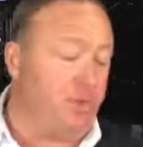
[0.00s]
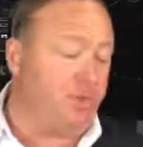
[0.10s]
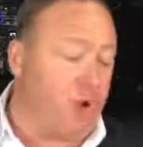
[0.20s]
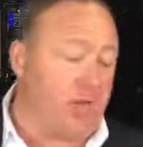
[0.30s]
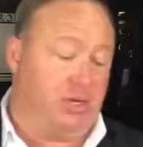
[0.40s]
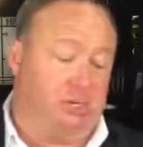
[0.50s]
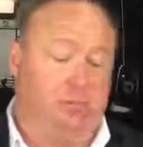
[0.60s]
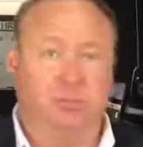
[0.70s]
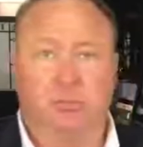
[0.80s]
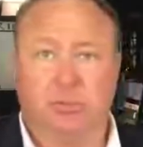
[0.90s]
destruction.
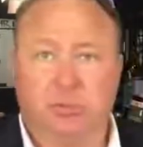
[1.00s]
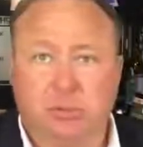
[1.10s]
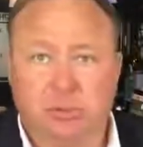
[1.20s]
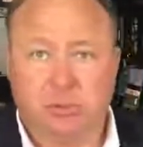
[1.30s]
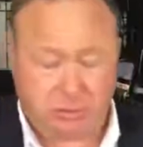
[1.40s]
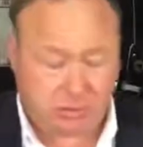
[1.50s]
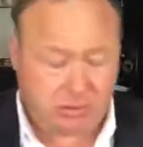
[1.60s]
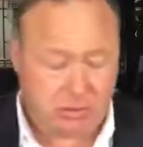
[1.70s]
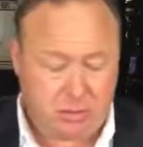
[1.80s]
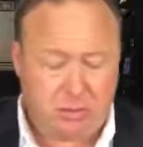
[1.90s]

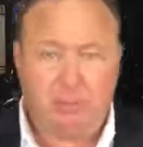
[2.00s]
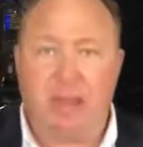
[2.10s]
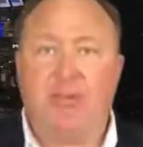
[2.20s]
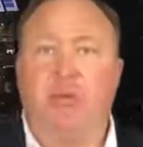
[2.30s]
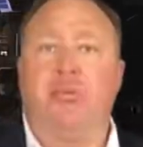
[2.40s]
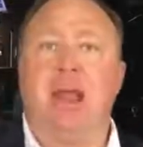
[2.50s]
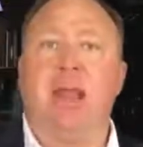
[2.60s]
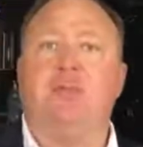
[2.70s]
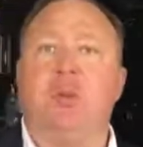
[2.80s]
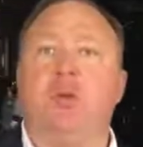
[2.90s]
Major
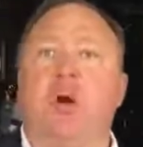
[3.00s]
threat if you